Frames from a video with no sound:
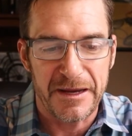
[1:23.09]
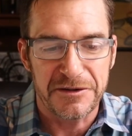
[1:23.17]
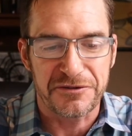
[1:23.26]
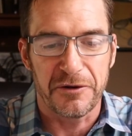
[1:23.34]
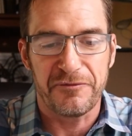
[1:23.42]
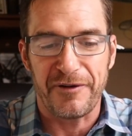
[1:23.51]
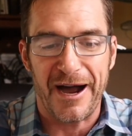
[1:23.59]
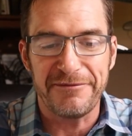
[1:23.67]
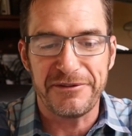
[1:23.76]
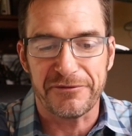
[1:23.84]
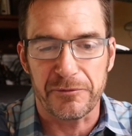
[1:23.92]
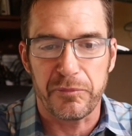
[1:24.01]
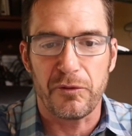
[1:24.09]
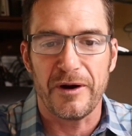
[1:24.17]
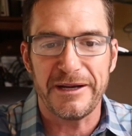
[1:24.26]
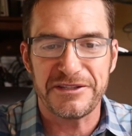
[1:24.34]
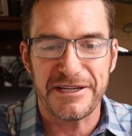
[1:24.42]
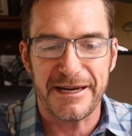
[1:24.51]
So 5 different
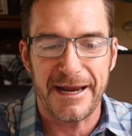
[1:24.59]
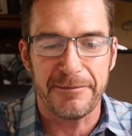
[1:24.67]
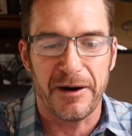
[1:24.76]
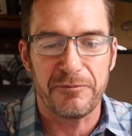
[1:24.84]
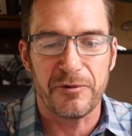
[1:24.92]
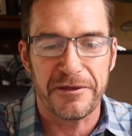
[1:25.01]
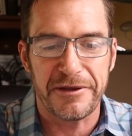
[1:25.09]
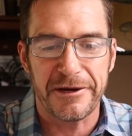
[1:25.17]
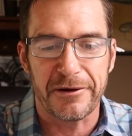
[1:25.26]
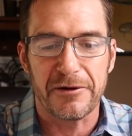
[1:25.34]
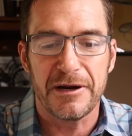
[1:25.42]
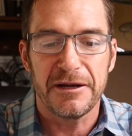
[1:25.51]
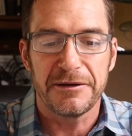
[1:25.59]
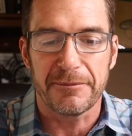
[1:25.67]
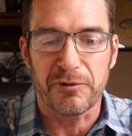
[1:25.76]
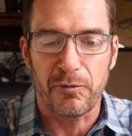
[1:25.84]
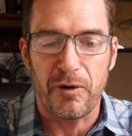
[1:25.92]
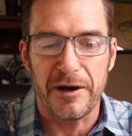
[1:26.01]
points he came up with here.
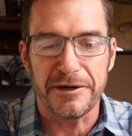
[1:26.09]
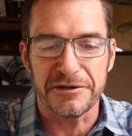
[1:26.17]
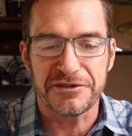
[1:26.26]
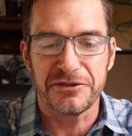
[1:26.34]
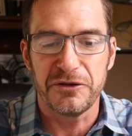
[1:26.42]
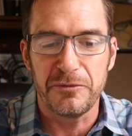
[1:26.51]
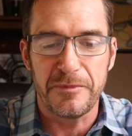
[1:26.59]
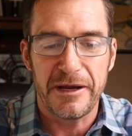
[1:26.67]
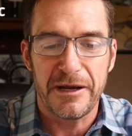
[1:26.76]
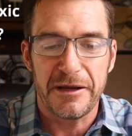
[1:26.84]
Number 1, assume